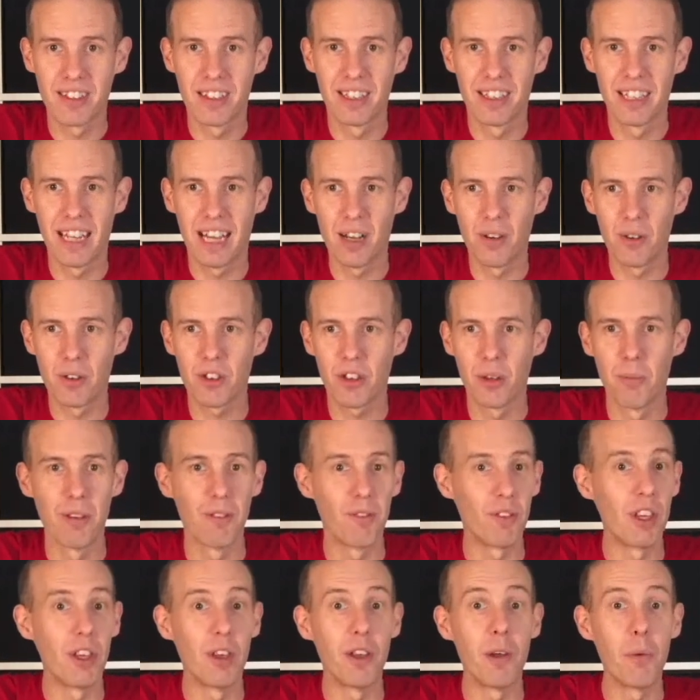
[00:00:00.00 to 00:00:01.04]
Now, some of
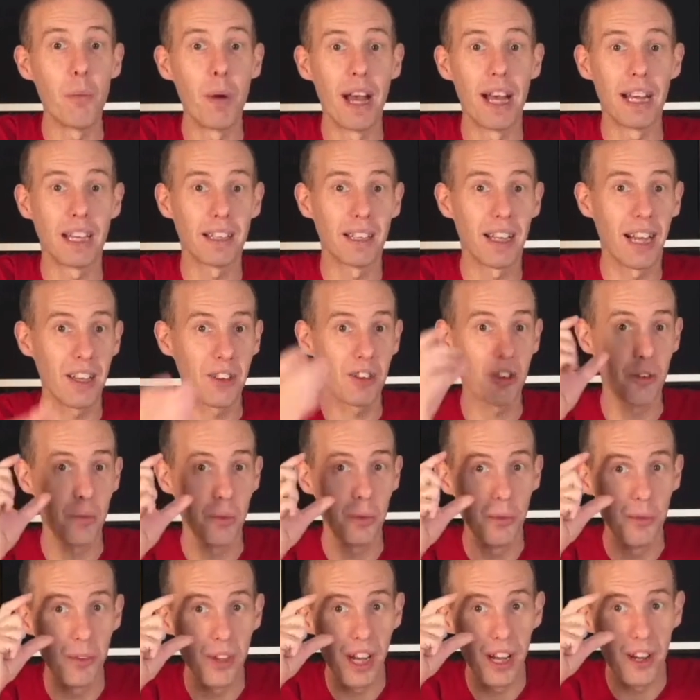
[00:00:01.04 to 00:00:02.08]
you who wear glasses will
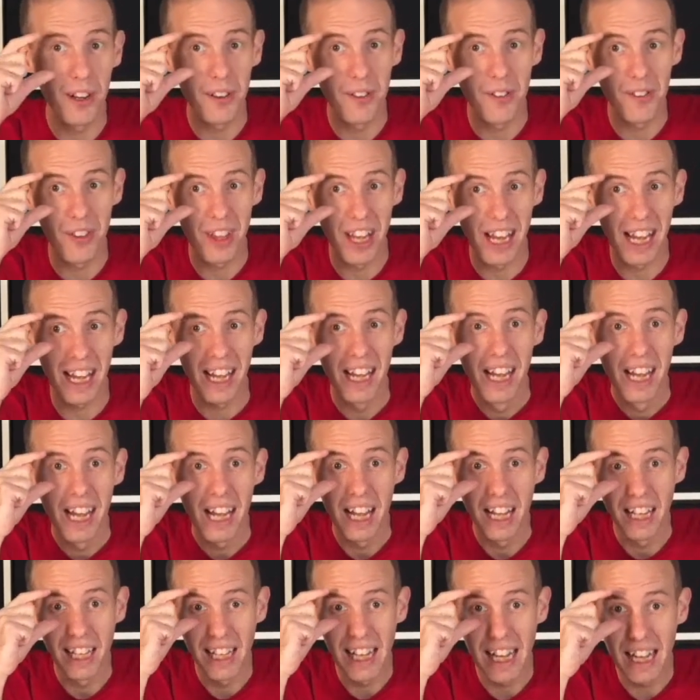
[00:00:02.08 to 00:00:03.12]
know that
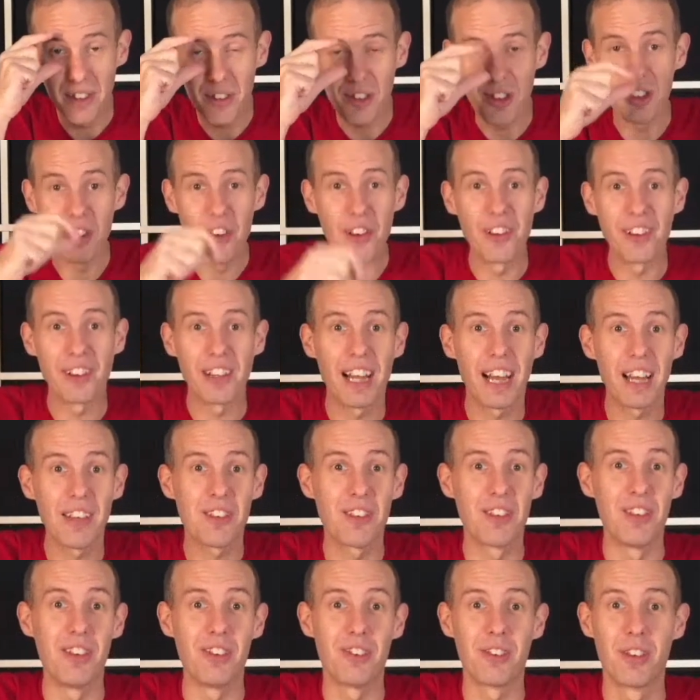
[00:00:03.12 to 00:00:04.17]
a lens in your
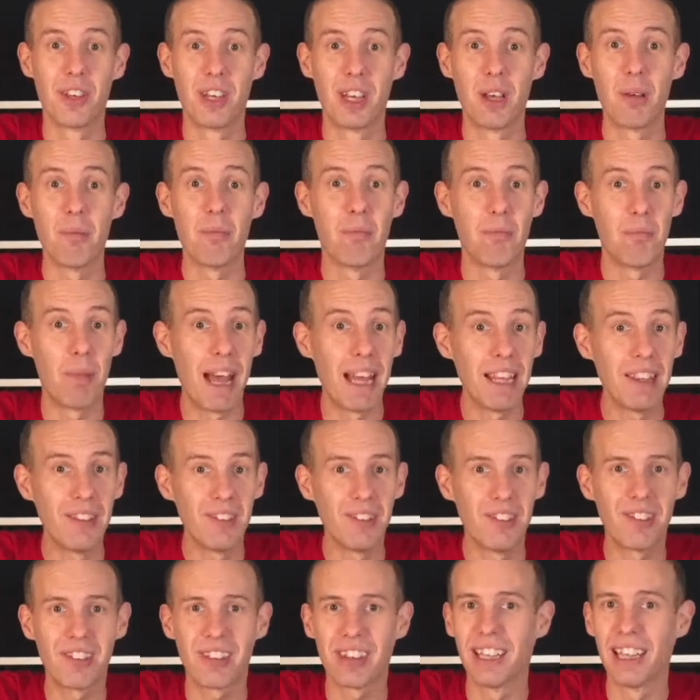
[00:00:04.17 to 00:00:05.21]
glasses
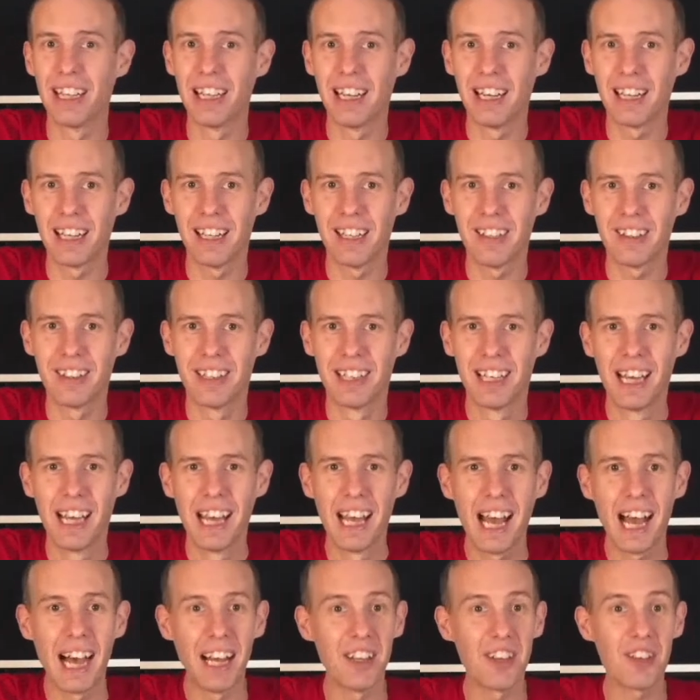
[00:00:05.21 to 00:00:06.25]
bends the light.
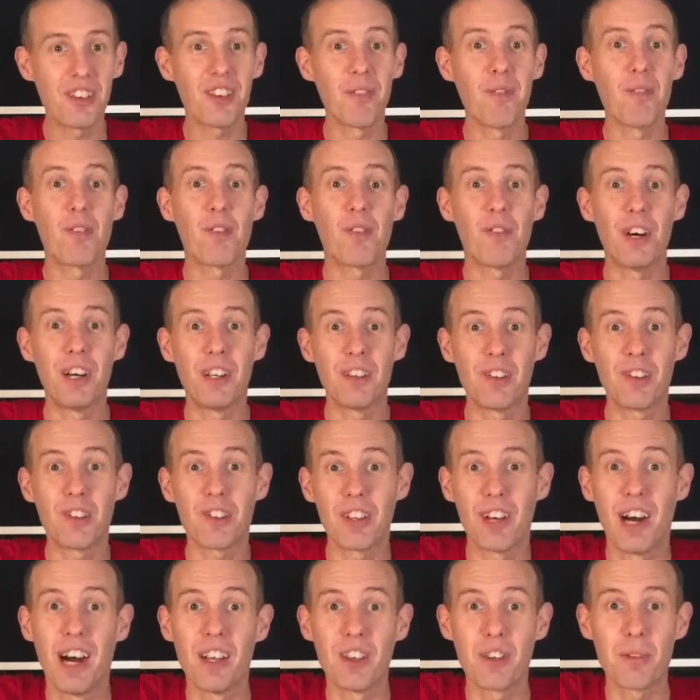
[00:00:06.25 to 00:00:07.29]
And there's some fun
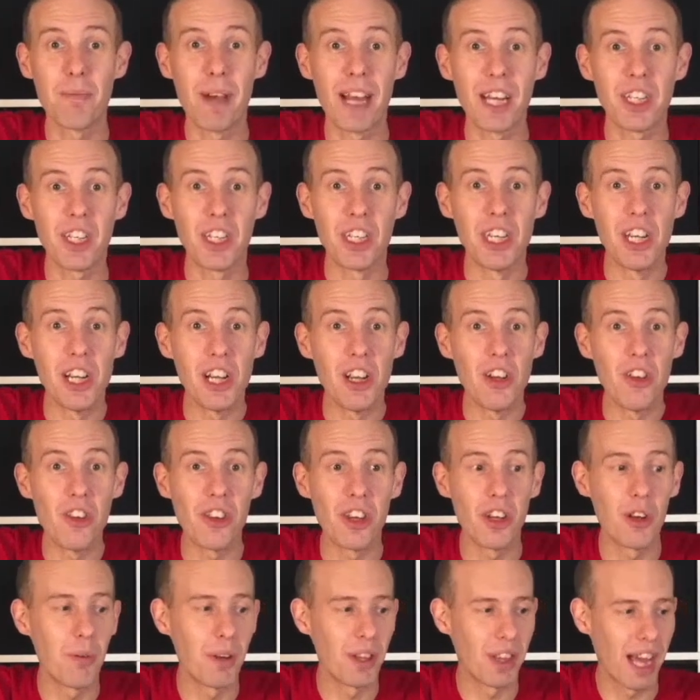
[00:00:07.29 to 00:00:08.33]
science magic you can
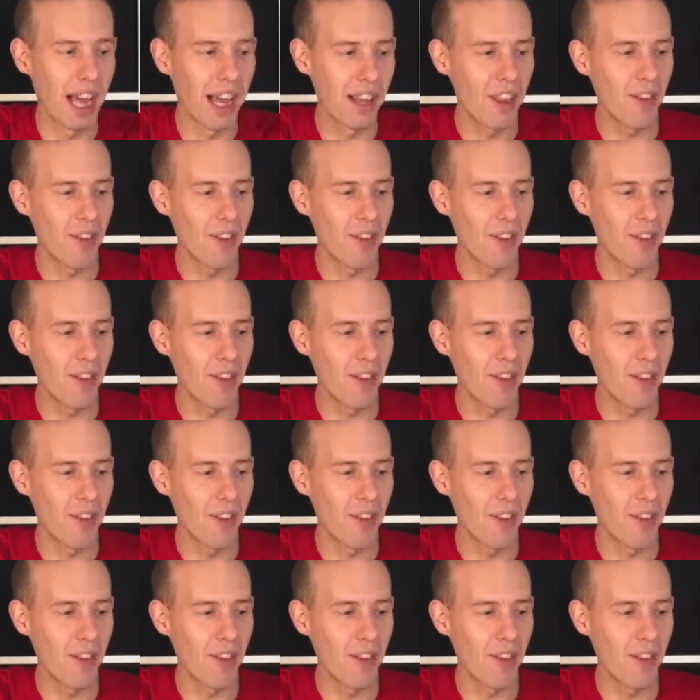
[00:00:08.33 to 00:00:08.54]
do with that.